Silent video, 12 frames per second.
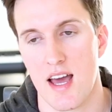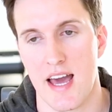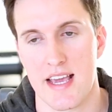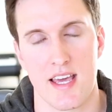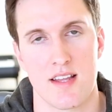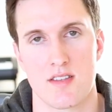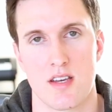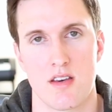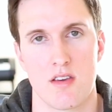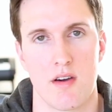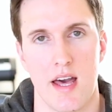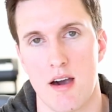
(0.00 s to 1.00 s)
I can't tell
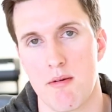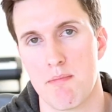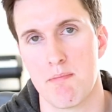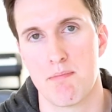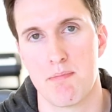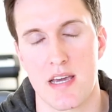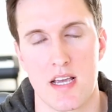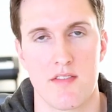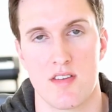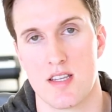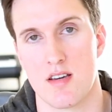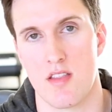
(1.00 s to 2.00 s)
you how big
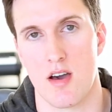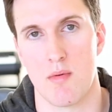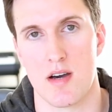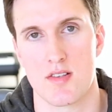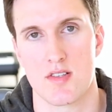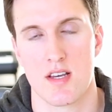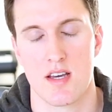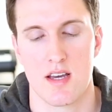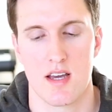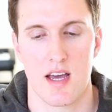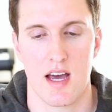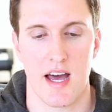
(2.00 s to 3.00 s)
of a deal that was.
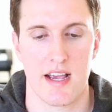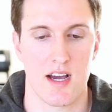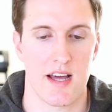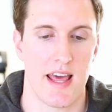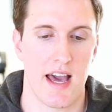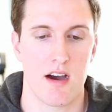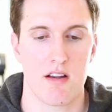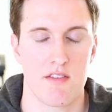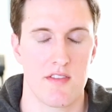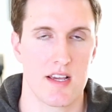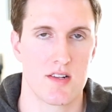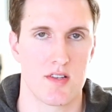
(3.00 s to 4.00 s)
I got out
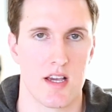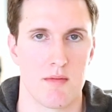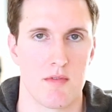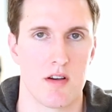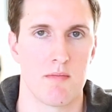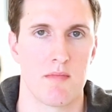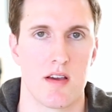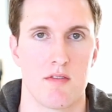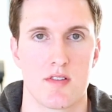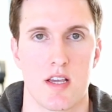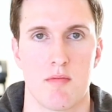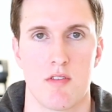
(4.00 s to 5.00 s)
of the exam room and
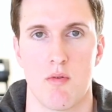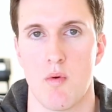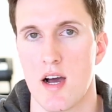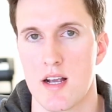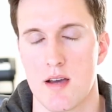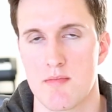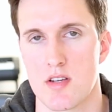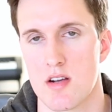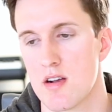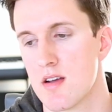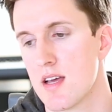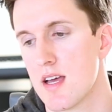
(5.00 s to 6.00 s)
was able to walk up to
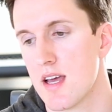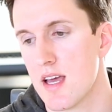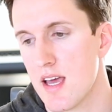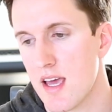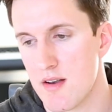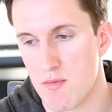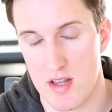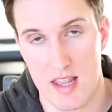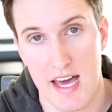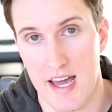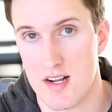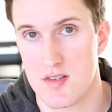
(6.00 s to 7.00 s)
her and
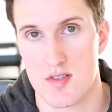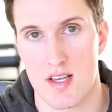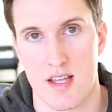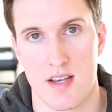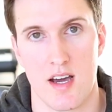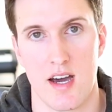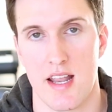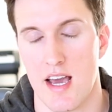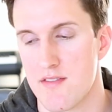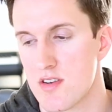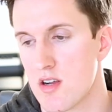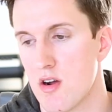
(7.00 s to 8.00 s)
relax and not
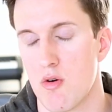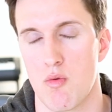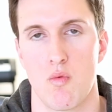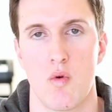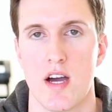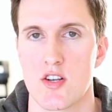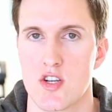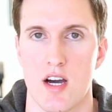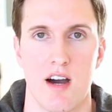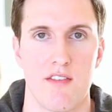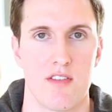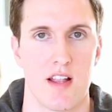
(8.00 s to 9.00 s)
have to go rush
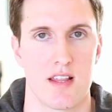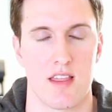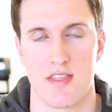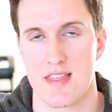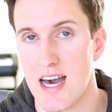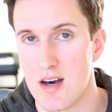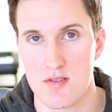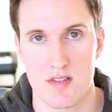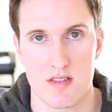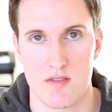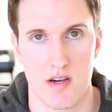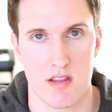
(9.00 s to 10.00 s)
off like the
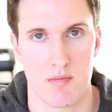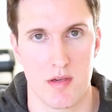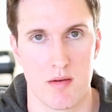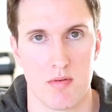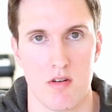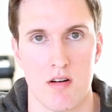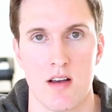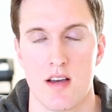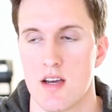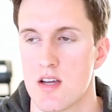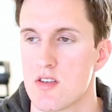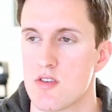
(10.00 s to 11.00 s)
thousands of other people
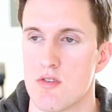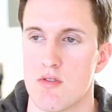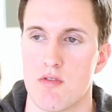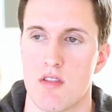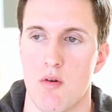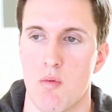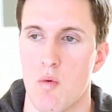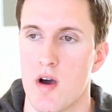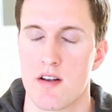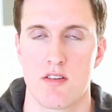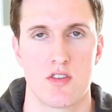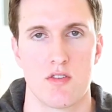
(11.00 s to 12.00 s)
to the
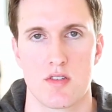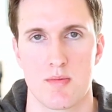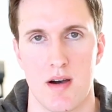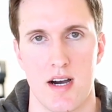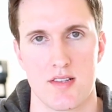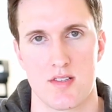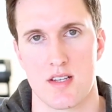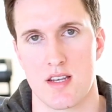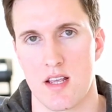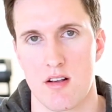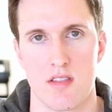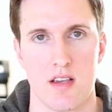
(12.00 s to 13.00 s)
1 or 2 spots
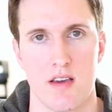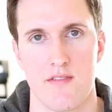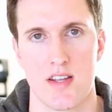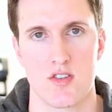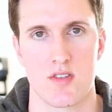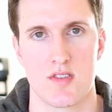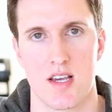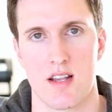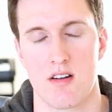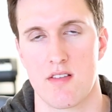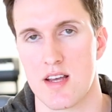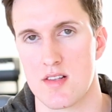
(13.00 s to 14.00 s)
near the convention
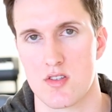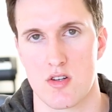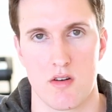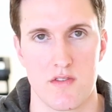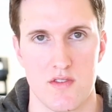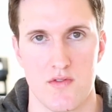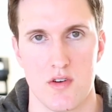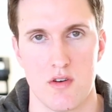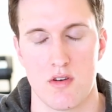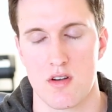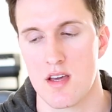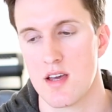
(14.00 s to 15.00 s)
center that serves
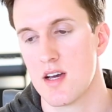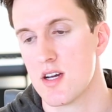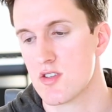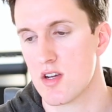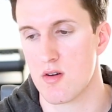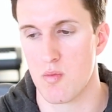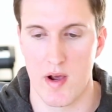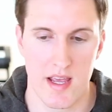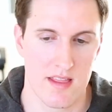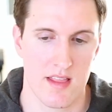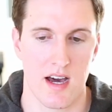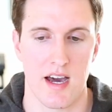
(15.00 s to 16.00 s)
food, try to
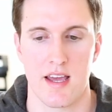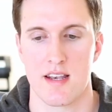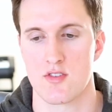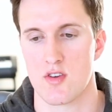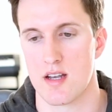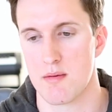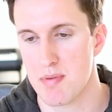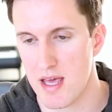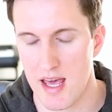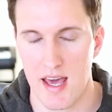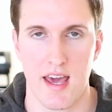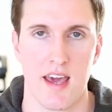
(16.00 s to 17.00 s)
wait in line and try to
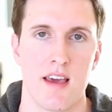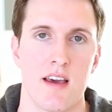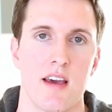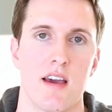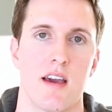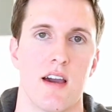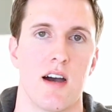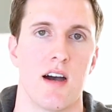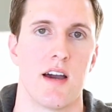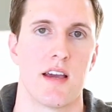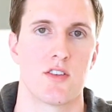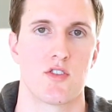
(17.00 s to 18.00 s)
pay
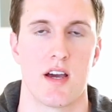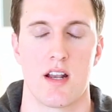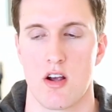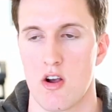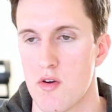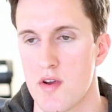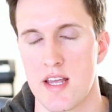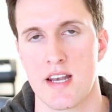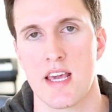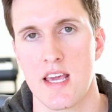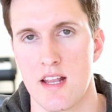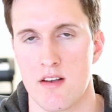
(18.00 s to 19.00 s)
and try to hurry
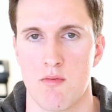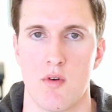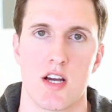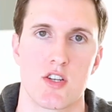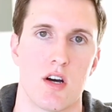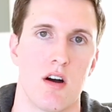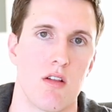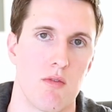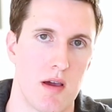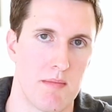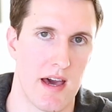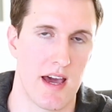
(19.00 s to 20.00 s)
and eat and rush all the
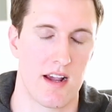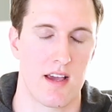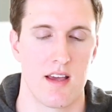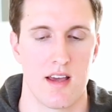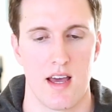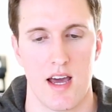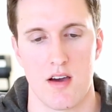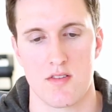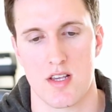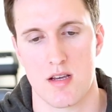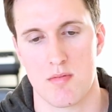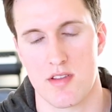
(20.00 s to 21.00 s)
way back. I
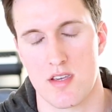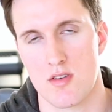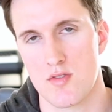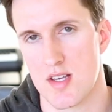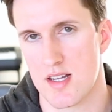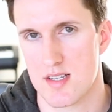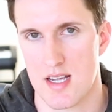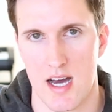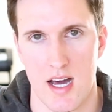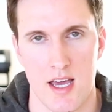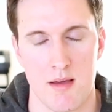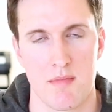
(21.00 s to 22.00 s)
was able to use that
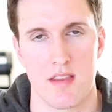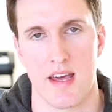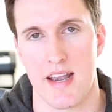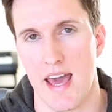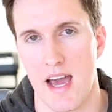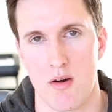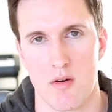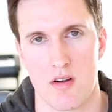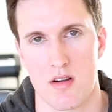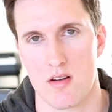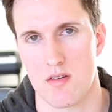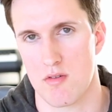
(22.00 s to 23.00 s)
time, that
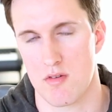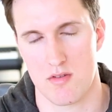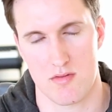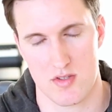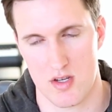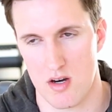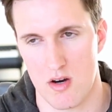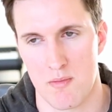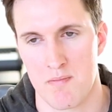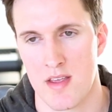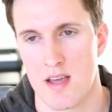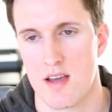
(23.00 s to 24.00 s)
hour or
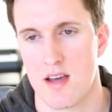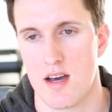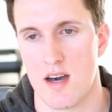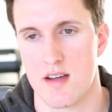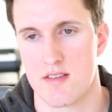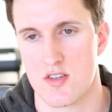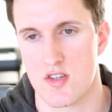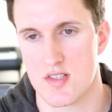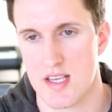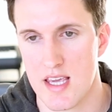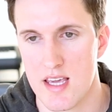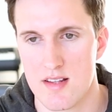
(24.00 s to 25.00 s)
so, to
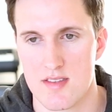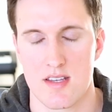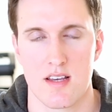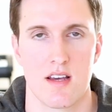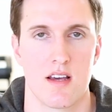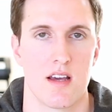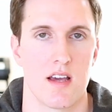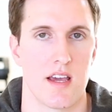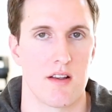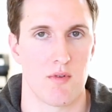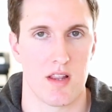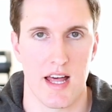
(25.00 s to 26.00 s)
just eat
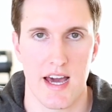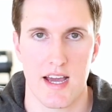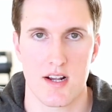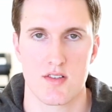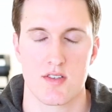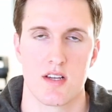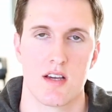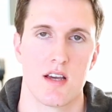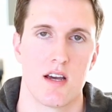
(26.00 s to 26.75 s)
and relax,